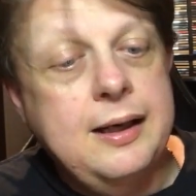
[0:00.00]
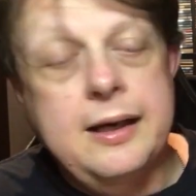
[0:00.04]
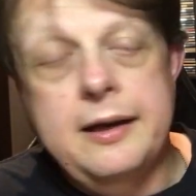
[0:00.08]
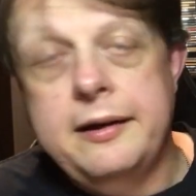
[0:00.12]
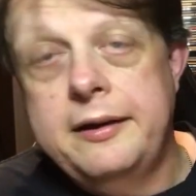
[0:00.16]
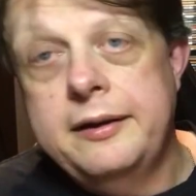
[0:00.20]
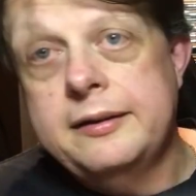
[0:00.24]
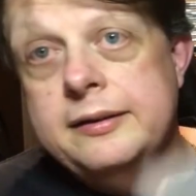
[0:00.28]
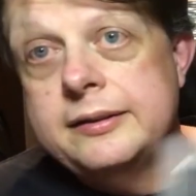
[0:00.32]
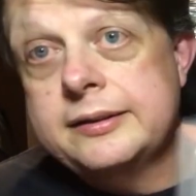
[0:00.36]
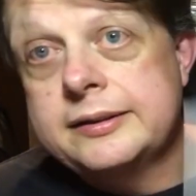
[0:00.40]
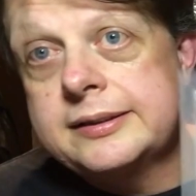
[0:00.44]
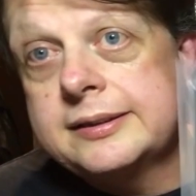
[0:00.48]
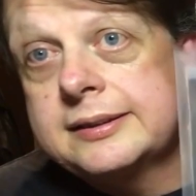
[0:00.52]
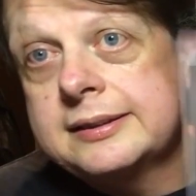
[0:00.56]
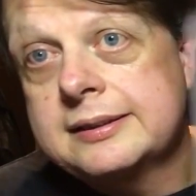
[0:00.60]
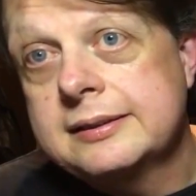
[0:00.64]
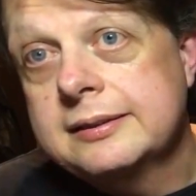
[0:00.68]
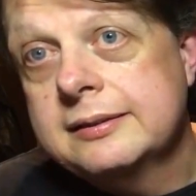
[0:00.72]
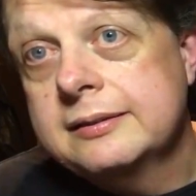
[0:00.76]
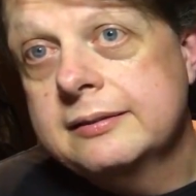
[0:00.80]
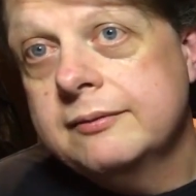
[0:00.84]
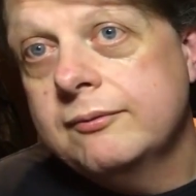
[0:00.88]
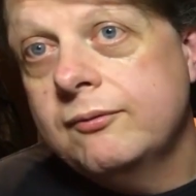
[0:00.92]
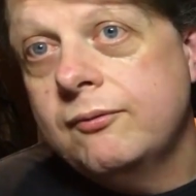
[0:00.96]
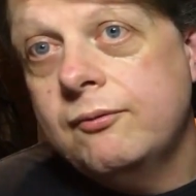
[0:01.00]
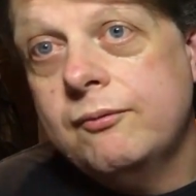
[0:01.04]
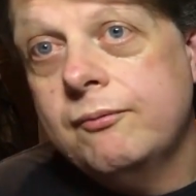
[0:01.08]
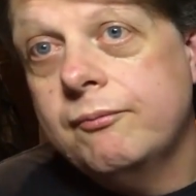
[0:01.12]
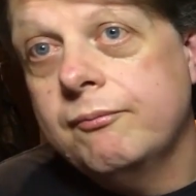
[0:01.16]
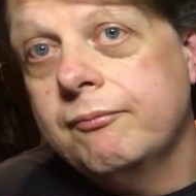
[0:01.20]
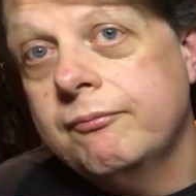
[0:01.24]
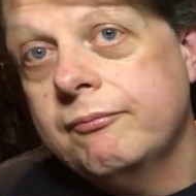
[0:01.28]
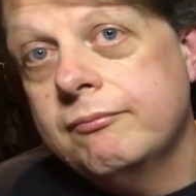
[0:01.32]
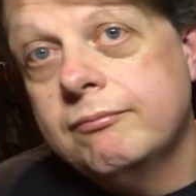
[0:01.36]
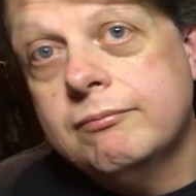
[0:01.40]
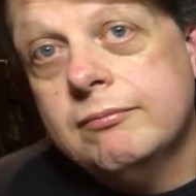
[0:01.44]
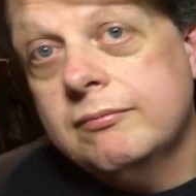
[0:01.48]
And,
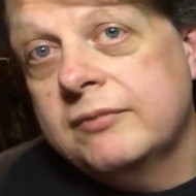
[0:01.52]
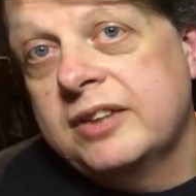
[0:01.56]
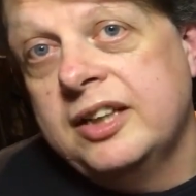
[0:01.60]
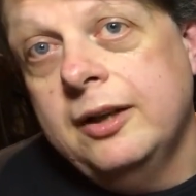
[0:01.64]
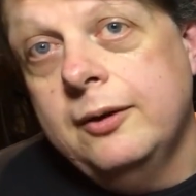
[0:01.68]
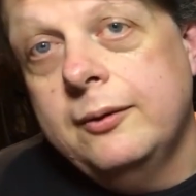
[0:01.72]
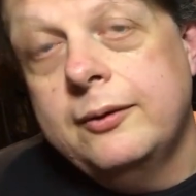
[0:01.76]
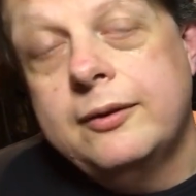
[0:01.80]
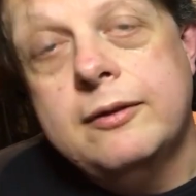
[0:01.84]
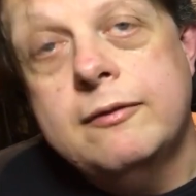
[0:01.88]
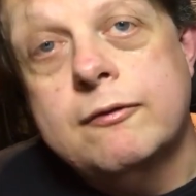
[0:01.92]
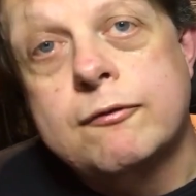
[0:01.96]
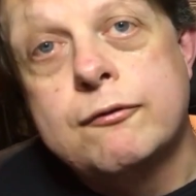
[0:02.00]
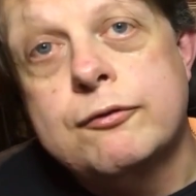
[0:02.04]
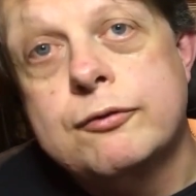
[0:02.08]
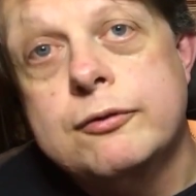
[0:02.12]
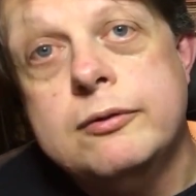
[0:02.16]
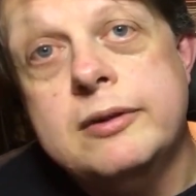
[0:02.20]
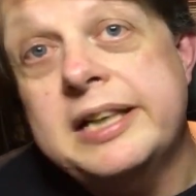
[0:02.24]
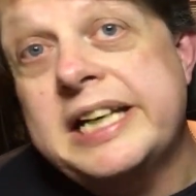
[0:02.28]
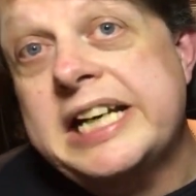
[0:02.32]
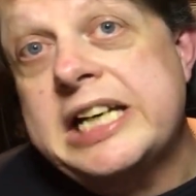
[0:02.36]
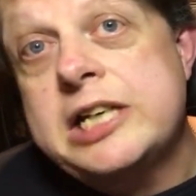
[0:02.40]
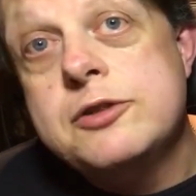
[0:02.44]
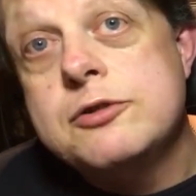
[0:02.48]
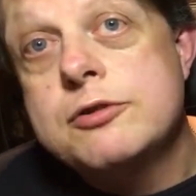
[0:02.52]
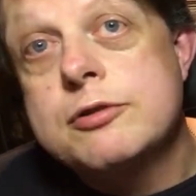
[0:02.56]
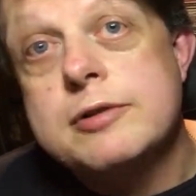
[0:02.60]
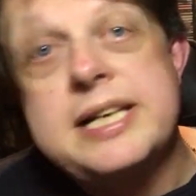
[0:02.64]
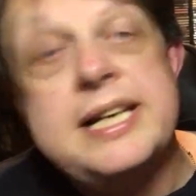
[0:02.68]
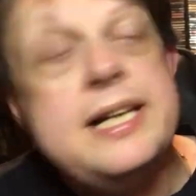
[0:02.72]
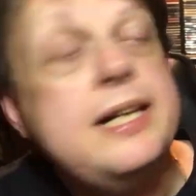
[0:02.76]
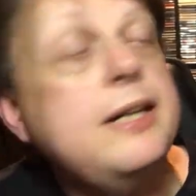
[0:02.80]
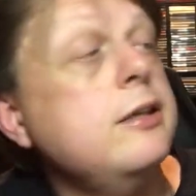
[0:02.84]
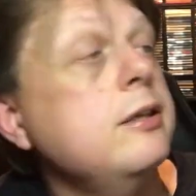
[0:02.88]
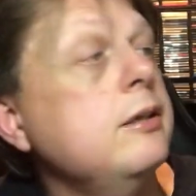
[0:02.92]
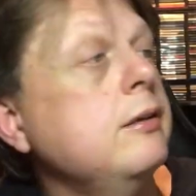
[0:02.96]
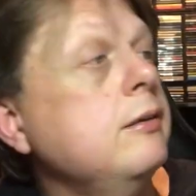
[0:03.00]
you know,
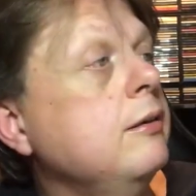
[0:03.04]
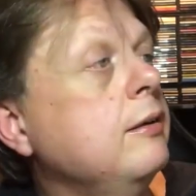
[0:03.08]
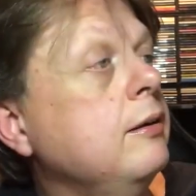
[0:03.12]
intrigue